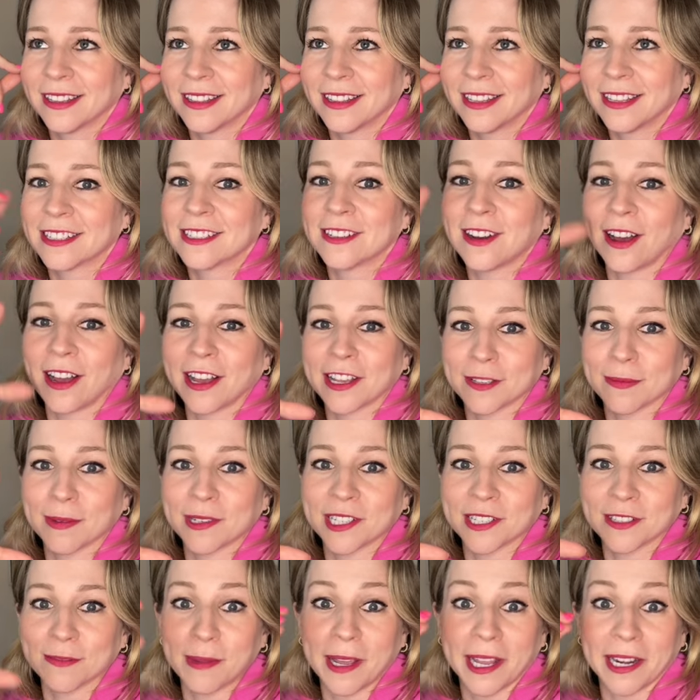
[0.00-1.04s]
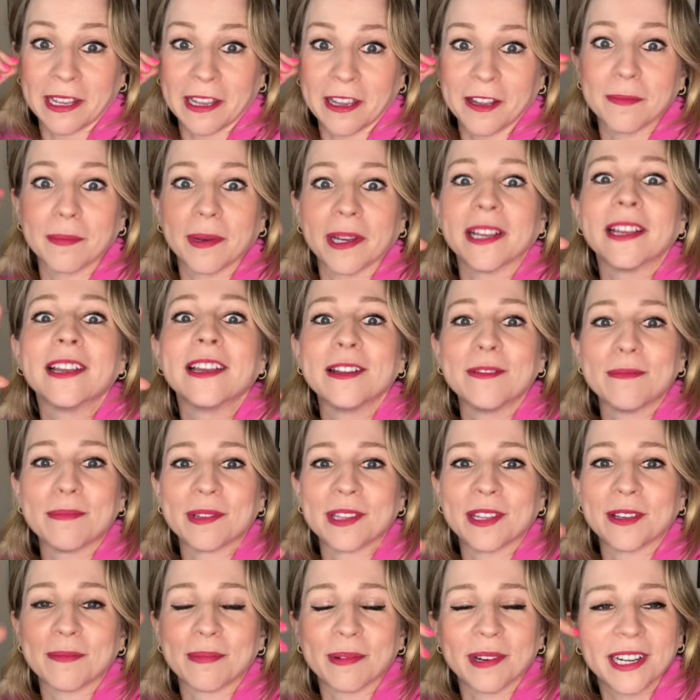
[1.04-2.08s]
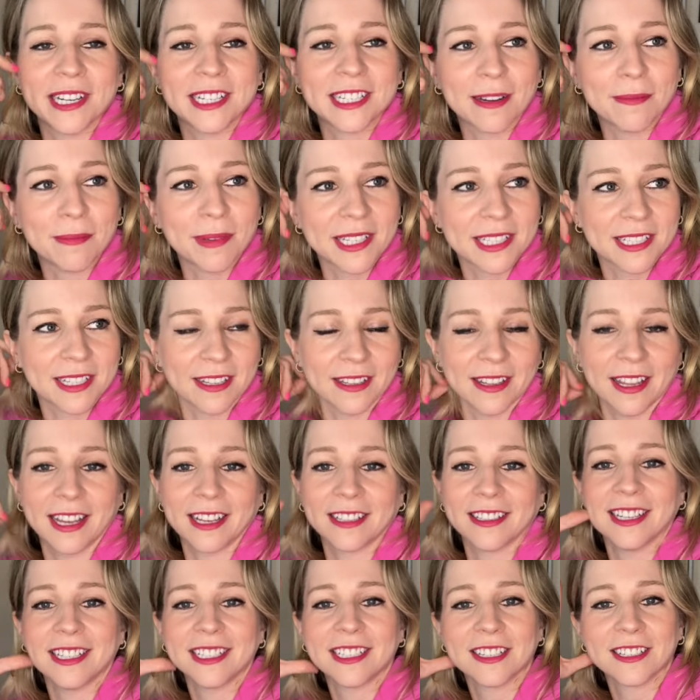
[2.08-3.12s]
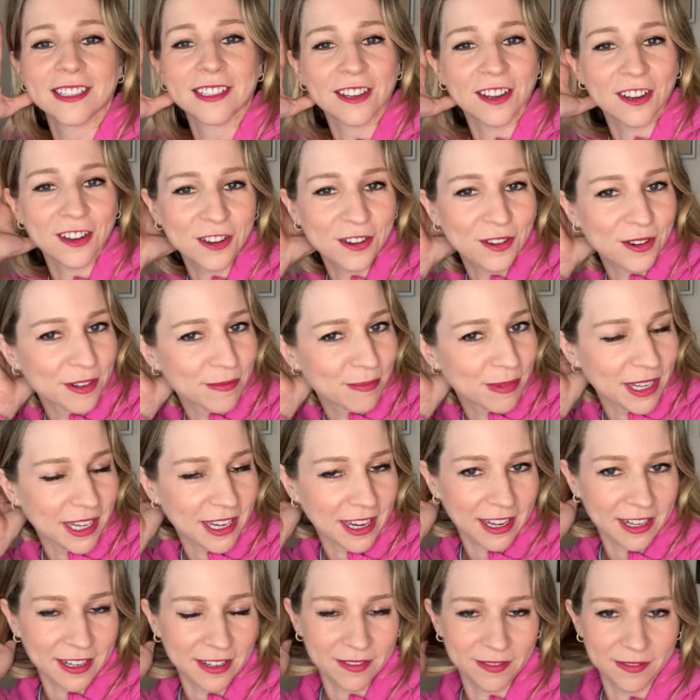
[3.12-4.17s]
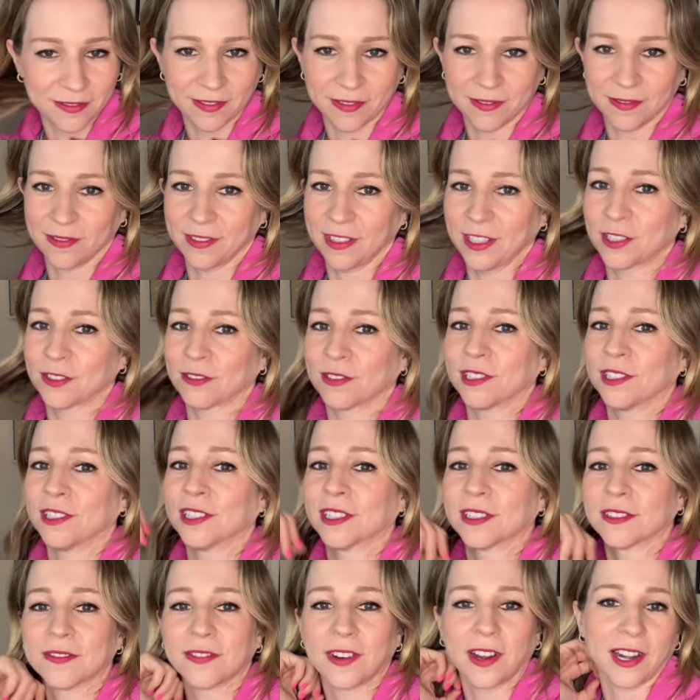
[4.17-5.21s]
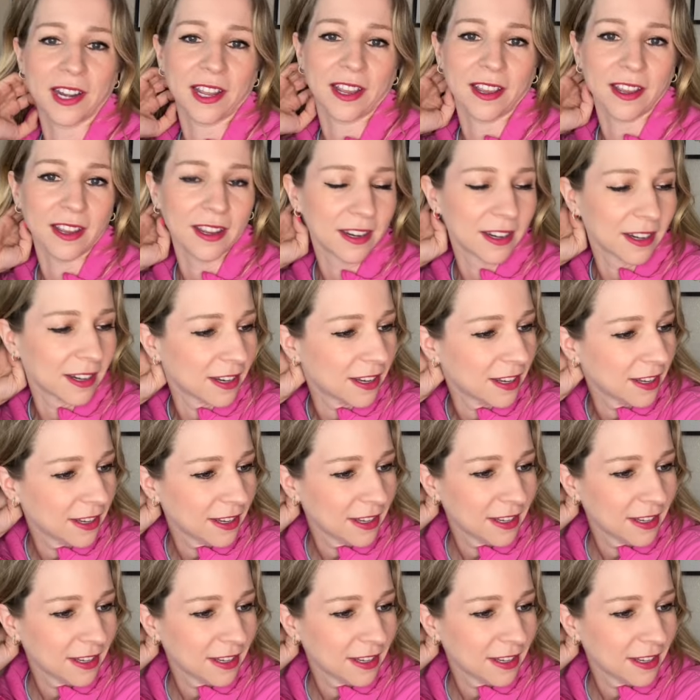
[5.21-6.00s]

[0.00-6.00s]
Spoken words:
it's not as much as Mannequin, but in the bridge I'm basically like, let's just go and be kind of literal and funny and